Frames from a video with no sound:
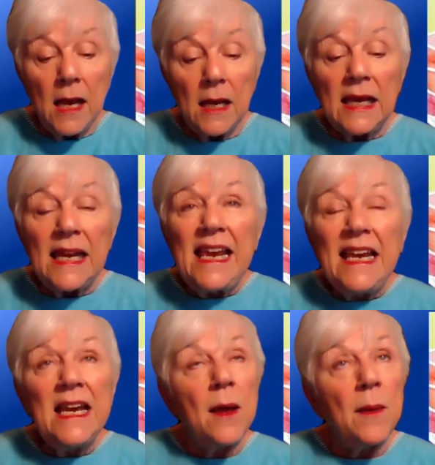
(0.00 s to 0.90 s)

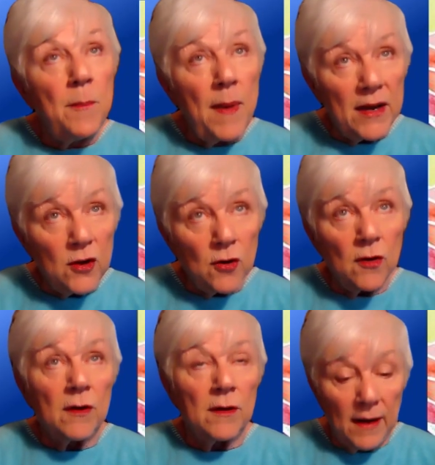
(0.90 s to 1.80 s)
lead
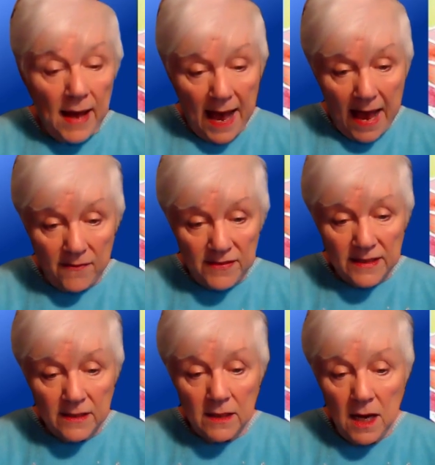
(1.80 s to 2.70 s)
better lives.